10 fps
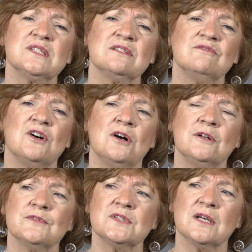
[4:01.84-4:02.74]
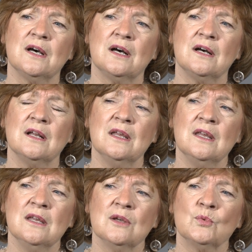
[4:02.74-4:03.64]
was involved
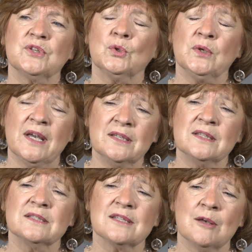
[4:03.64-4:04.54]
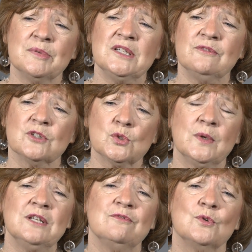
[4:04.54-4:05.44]
with creating this company for
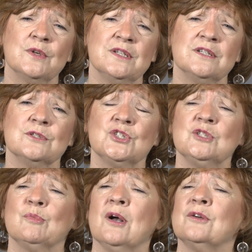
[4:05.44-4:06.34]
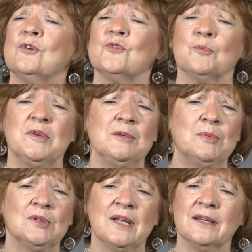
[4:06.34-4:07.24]
24 years. She brought over
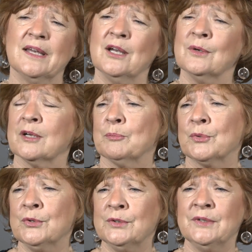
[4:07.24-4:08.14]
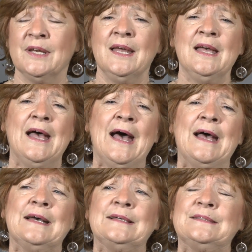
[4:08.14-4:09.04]
people like Eric Brun
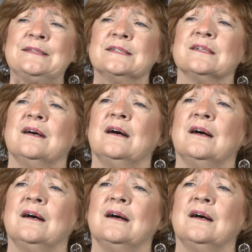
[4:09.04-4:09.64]
and